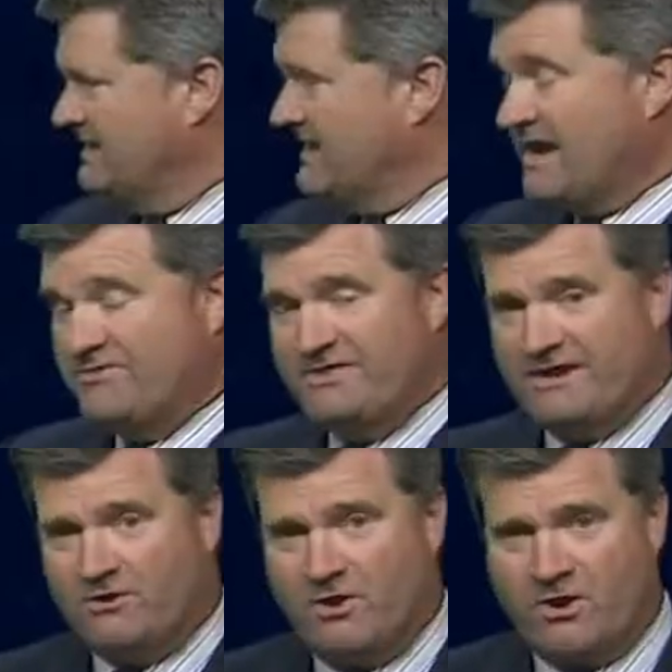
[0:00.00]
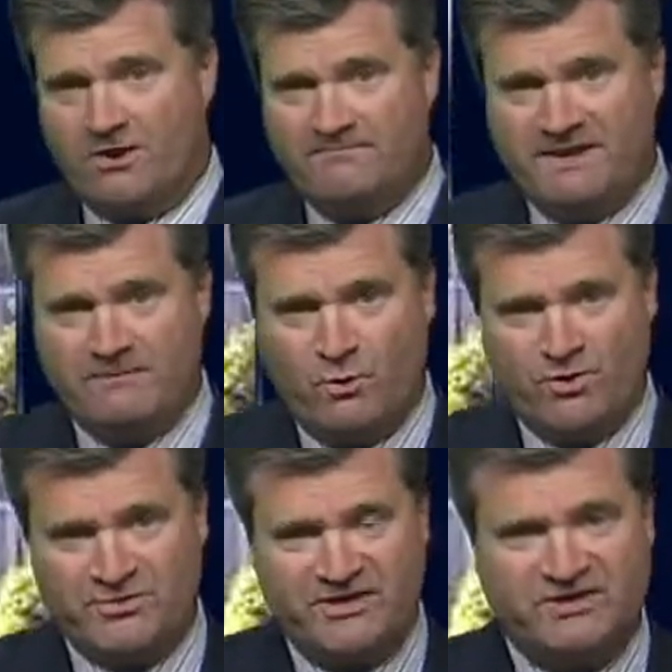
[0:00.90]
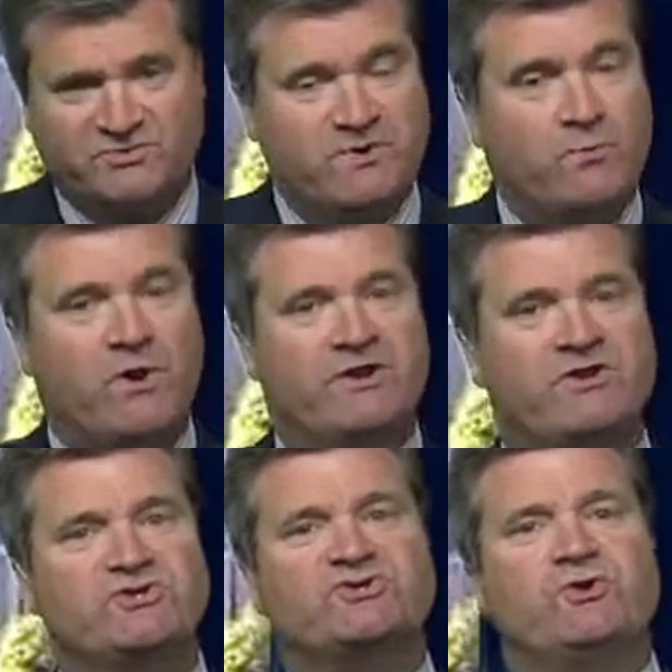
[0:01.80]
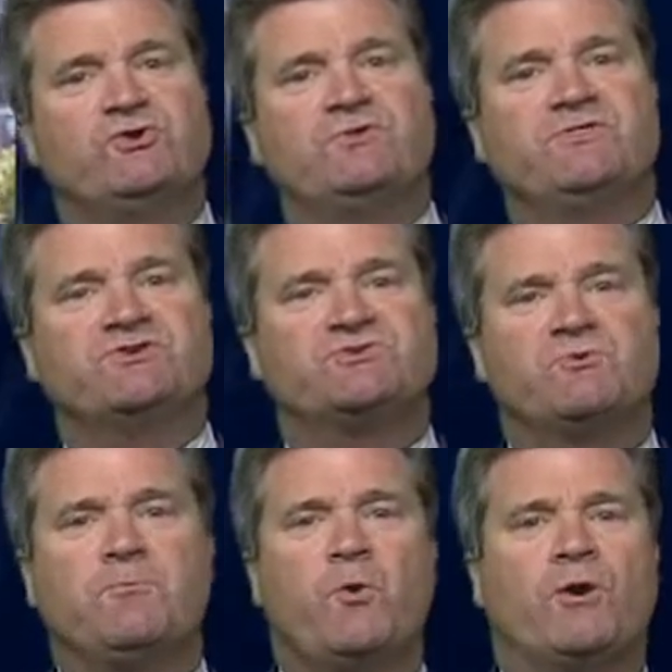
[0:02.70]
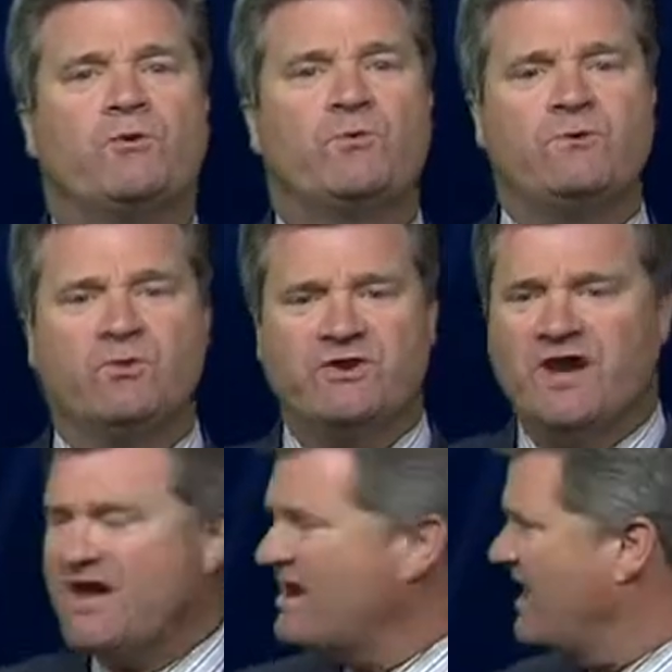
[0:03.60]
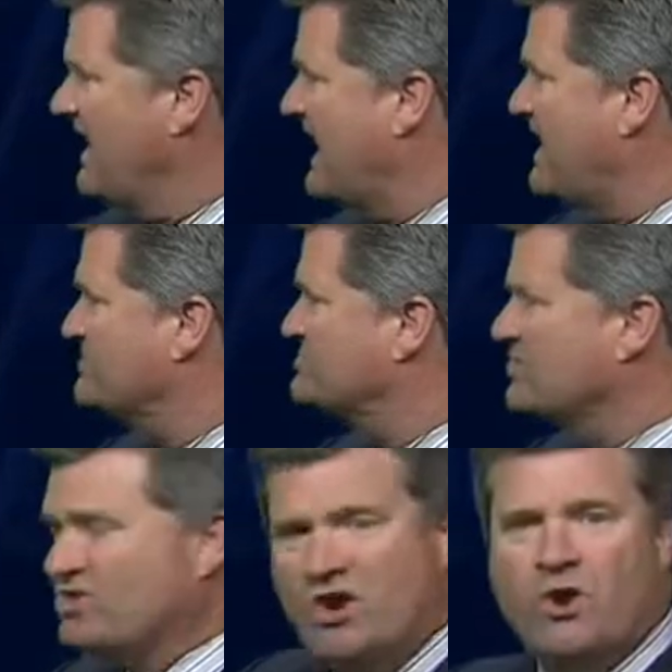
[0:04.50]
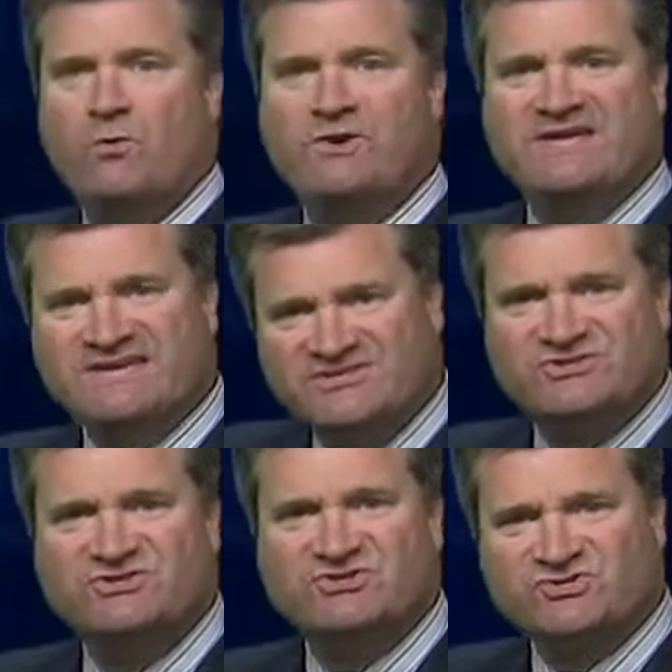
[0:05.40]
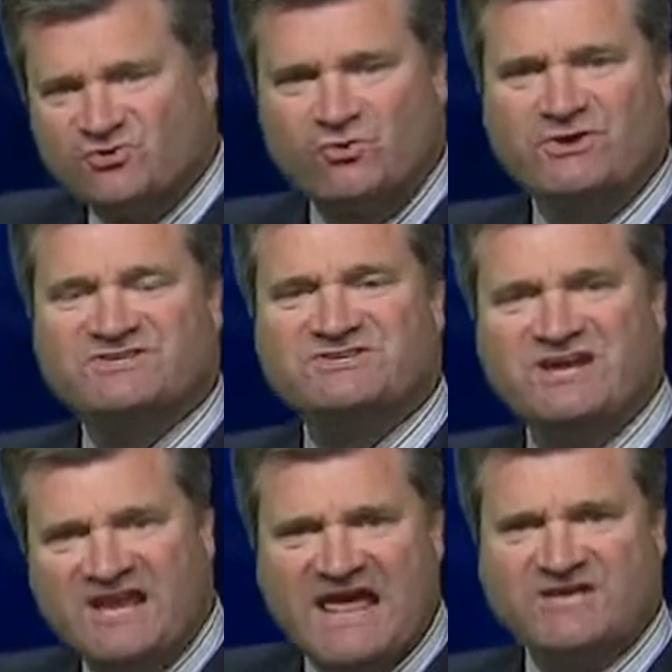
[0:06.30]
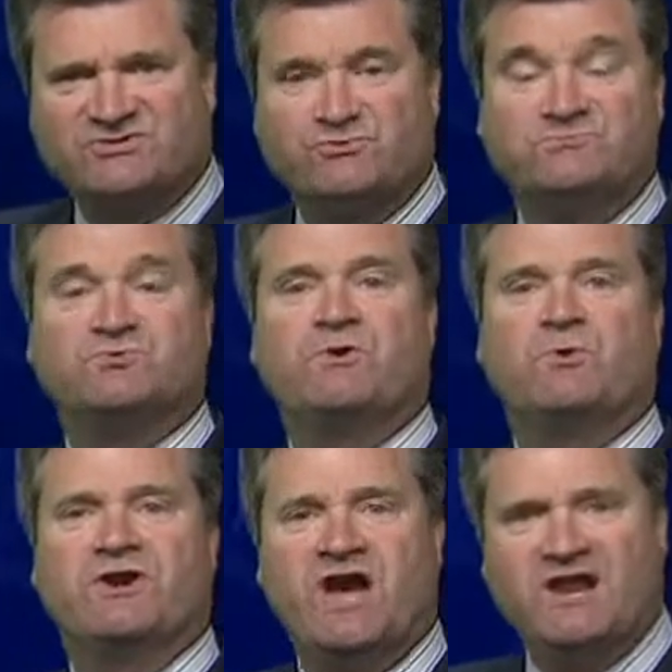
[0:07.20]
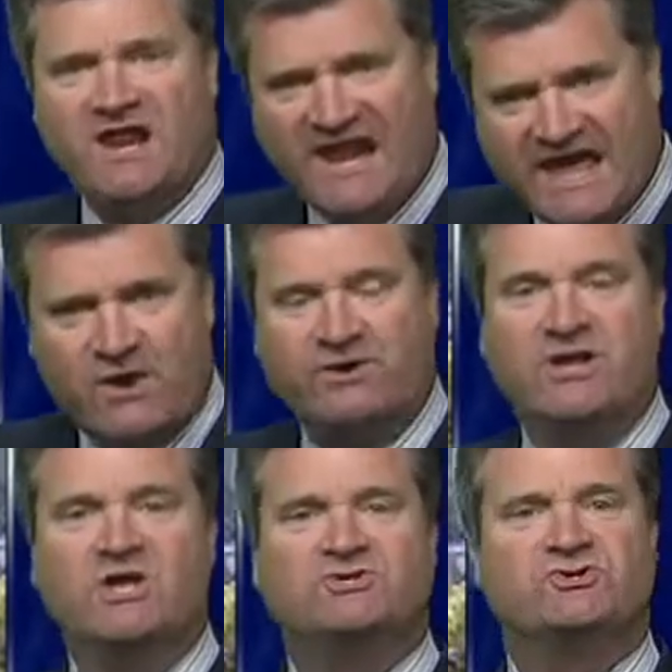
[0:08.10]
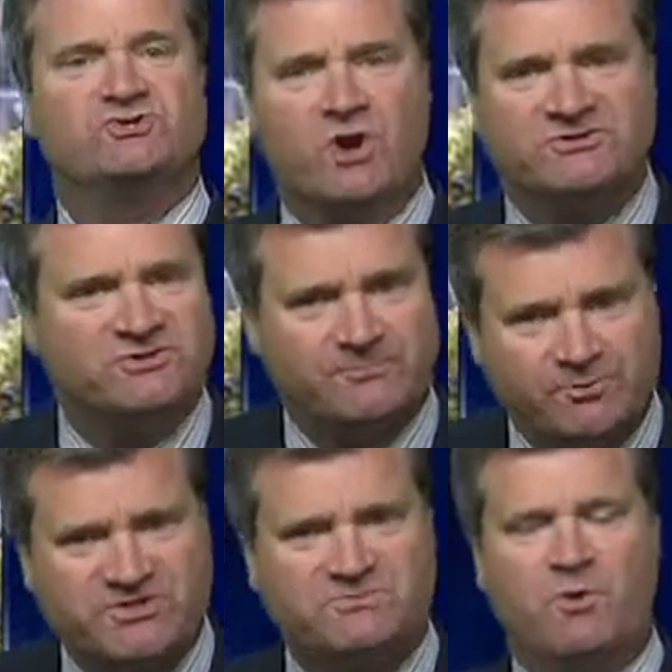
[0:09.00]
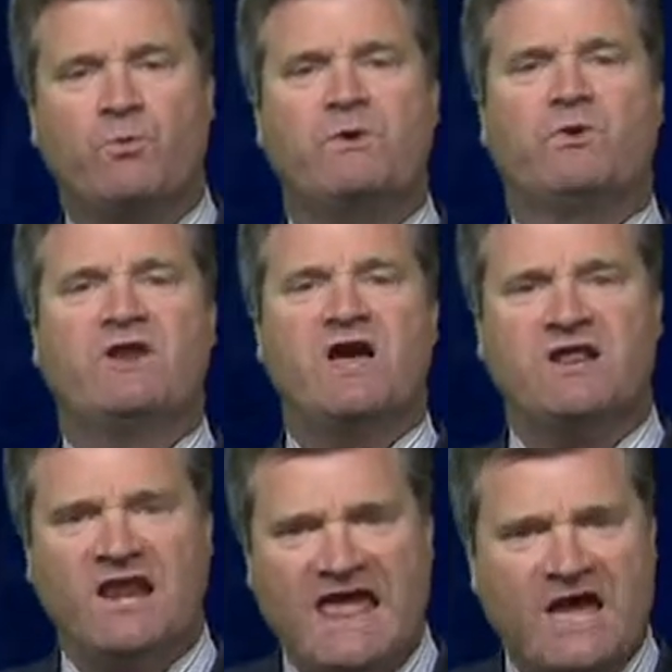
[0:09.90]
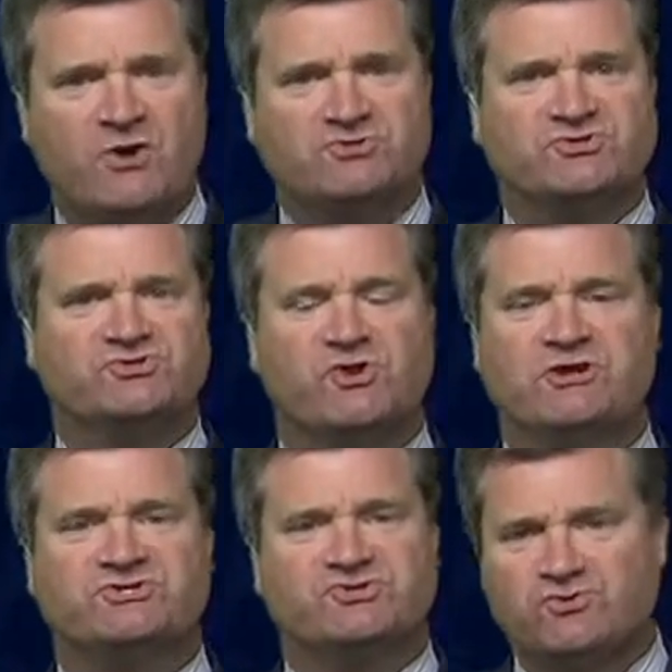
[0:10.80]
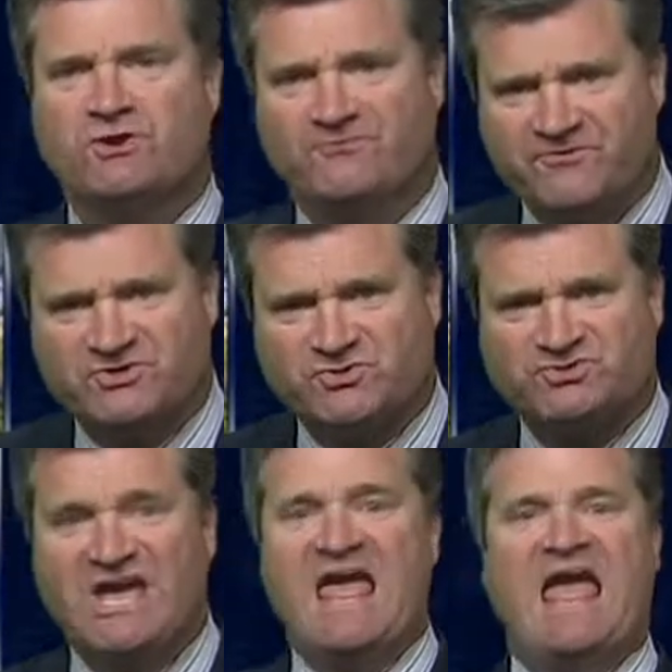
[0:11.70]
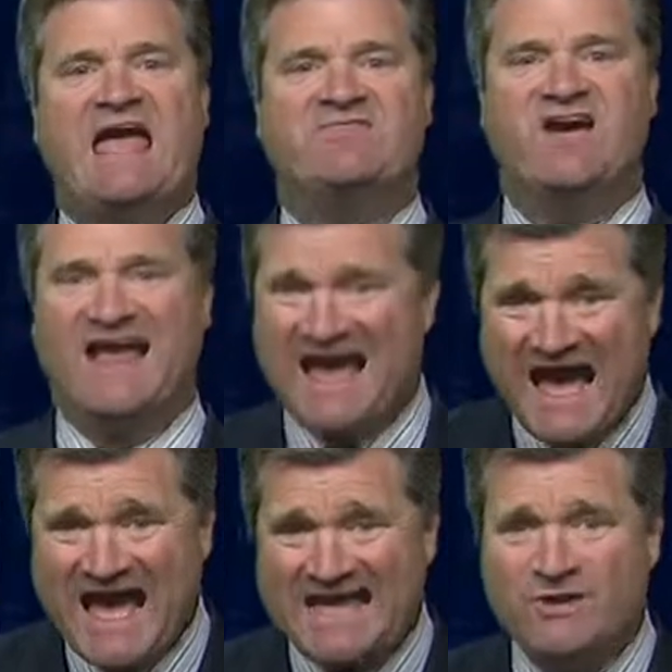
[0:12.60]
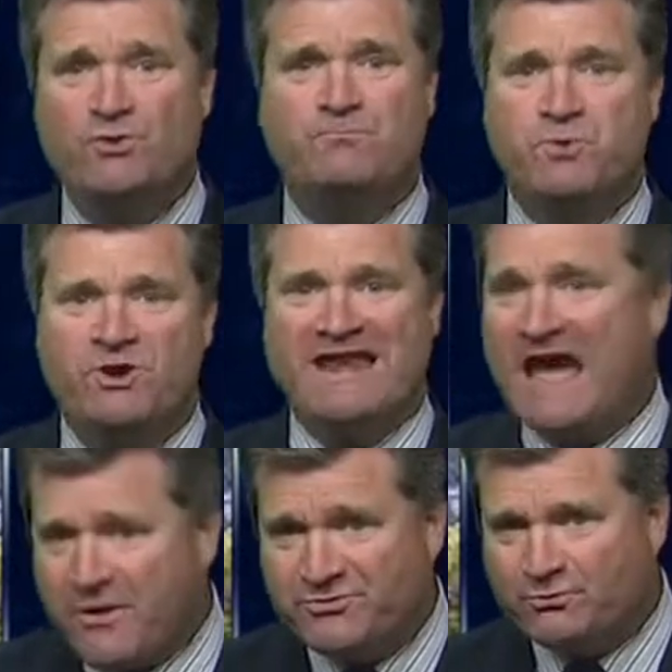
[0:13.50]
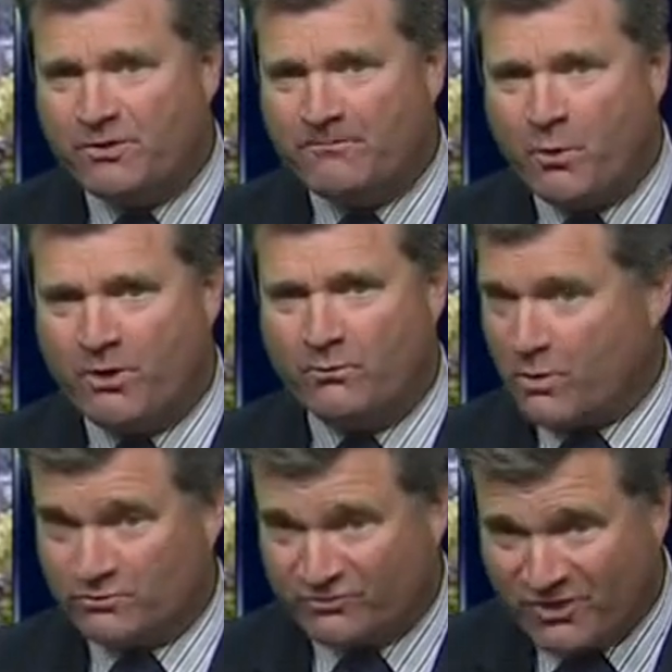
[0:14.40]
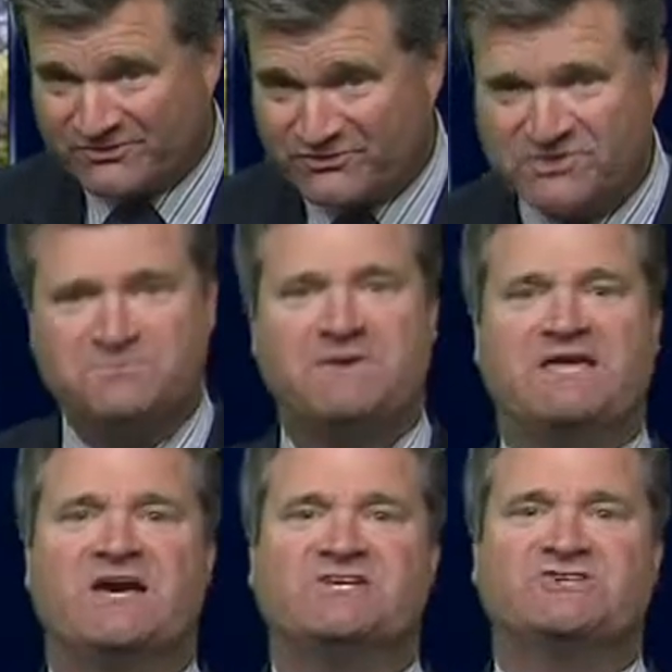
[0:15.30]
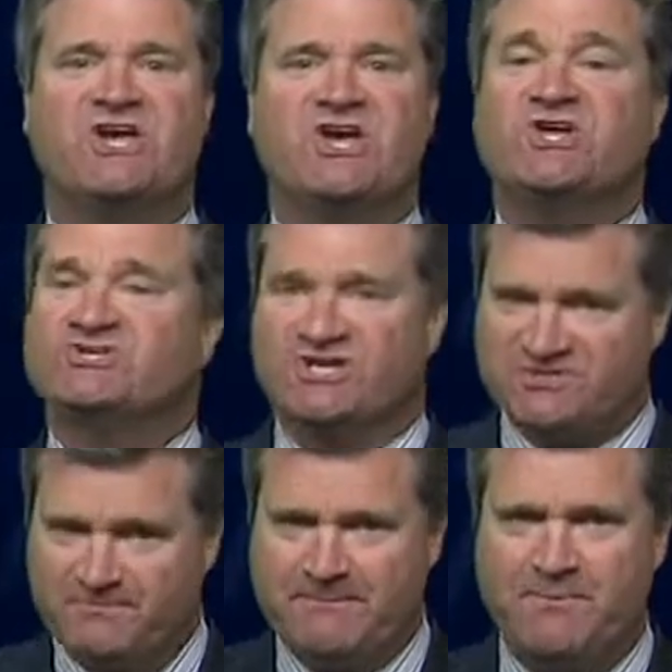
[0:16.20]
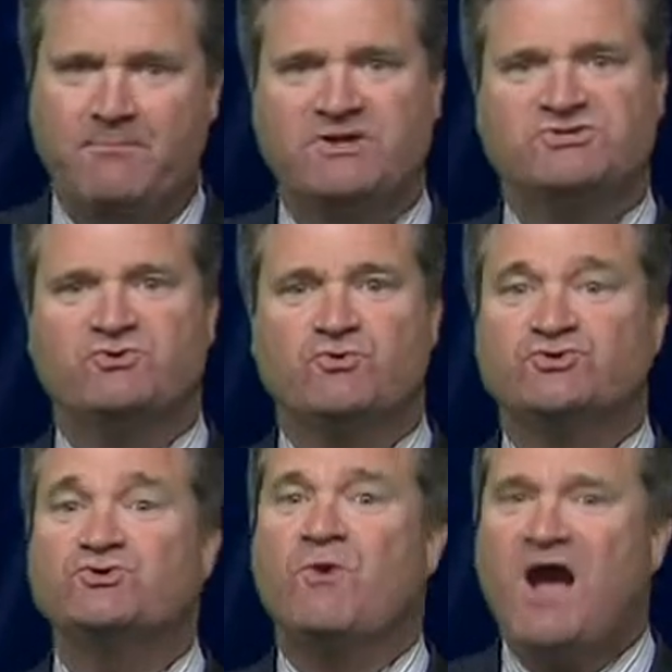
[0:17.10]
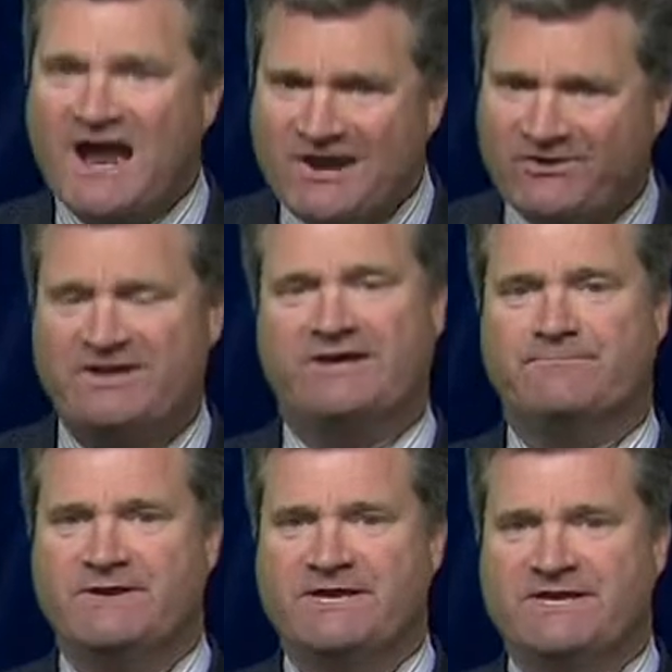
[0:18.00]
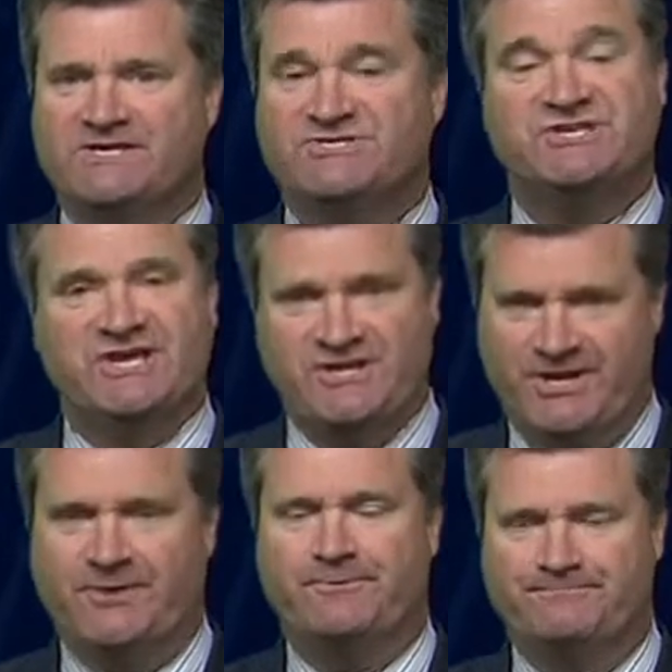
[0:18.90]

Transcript: Now, there are many more things we wanted to show you in this report. We were not allowed to go into the school, into the classrooms. We were not allowed to talk to the principal. We were not allowed to talk to school officials. And the guy who put out the report won't talk to us because Chesapeake Public Schools, who hired him, said no.